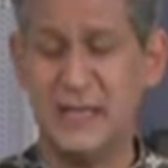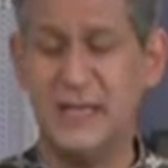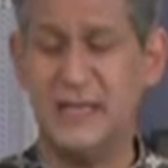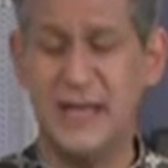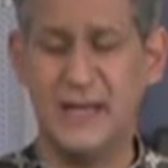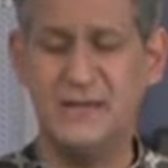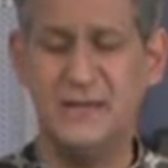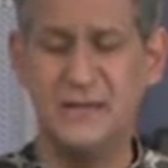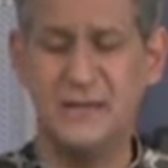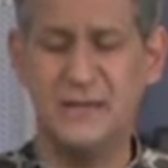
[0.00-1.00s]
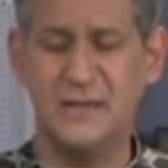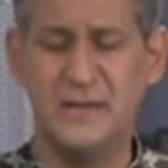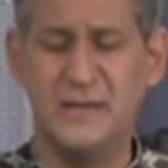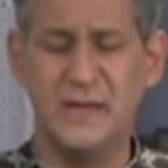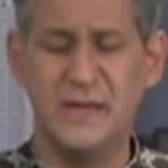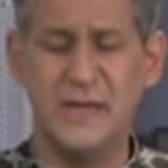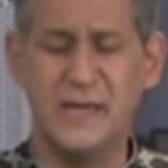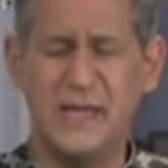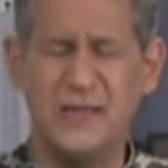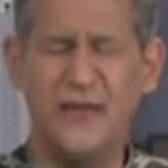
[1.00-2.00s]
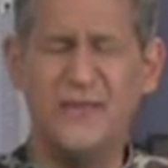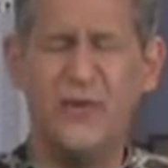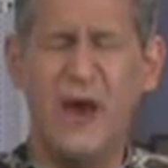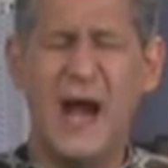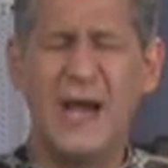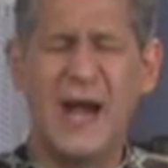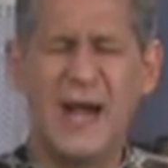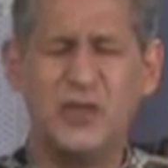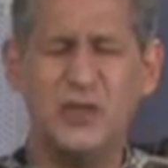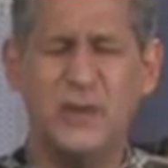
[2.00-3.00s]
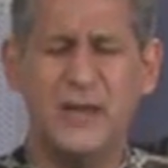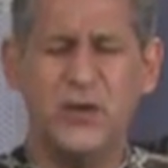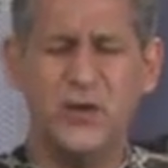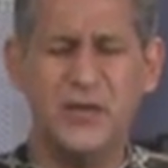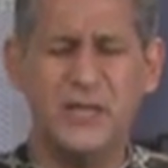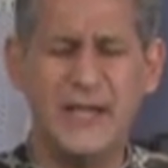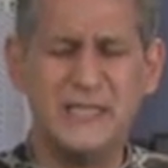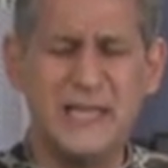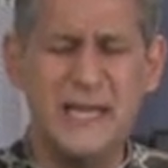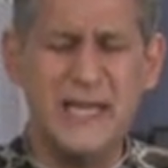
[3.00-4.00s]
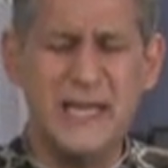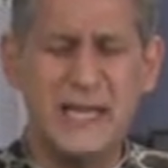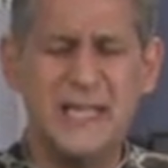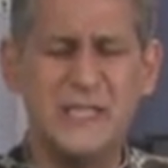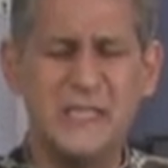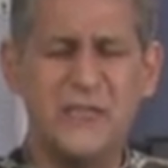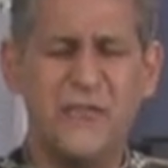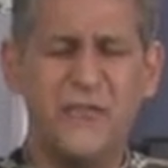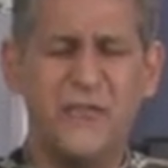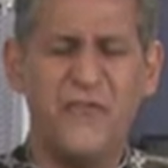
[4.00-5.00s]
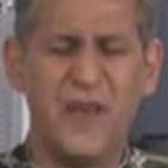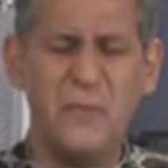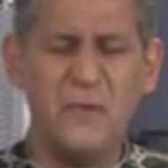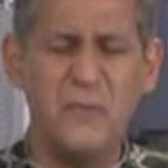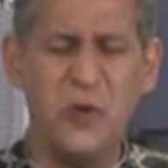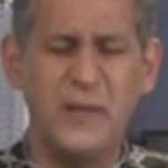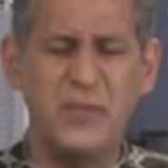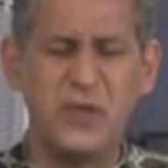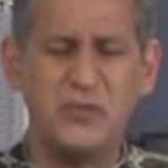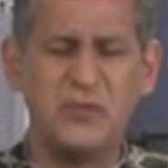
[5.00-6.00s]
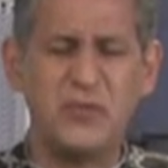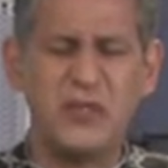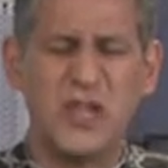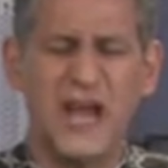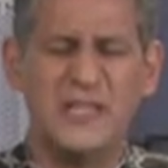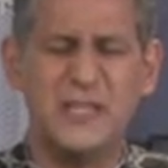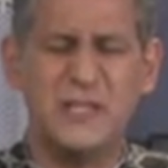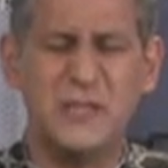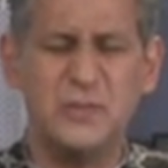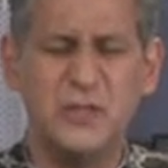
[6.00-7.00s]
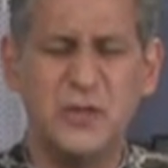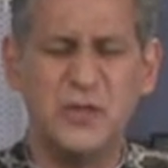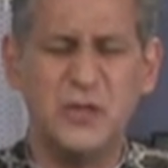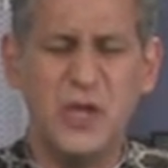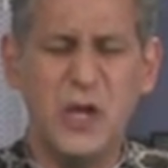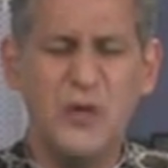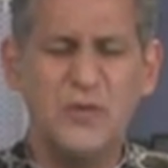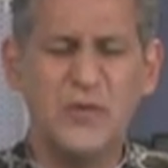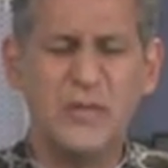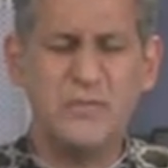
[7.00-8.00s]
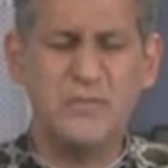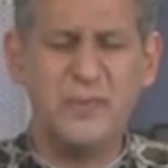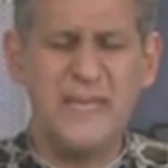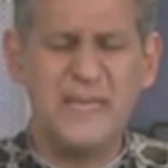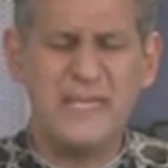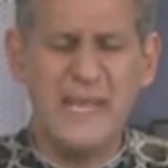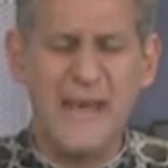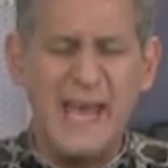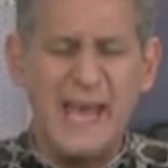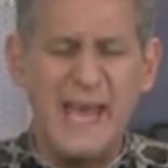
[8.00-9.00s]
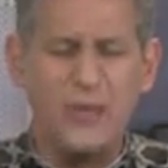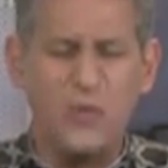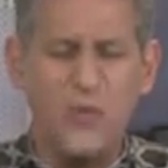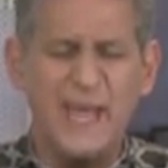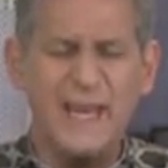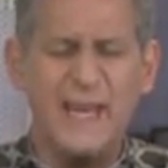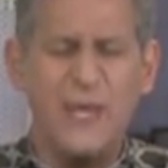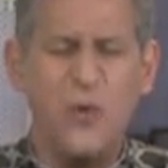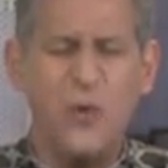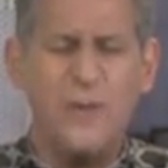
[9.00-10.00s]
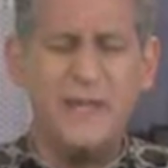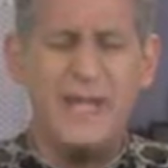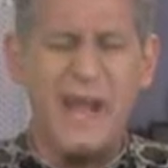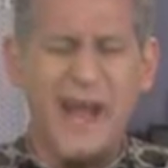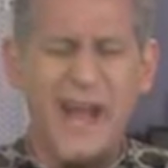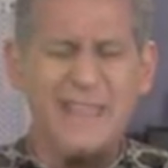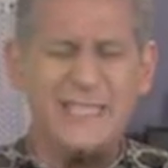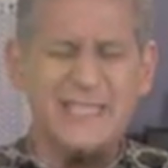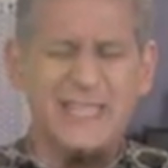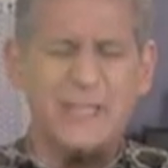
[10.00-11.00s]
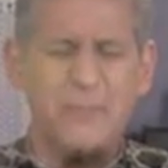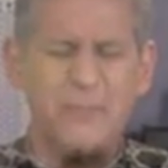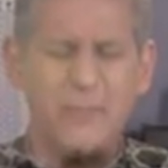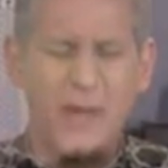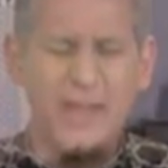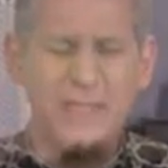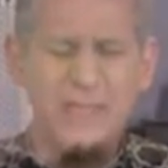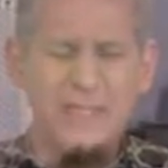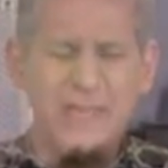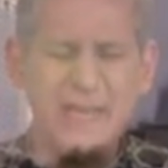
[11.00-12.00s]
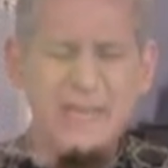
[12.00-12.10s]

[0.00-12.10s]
like that. Therefore, I ask my Lord that in this very moment you touch this person with peace. And when they open their eyes, the depression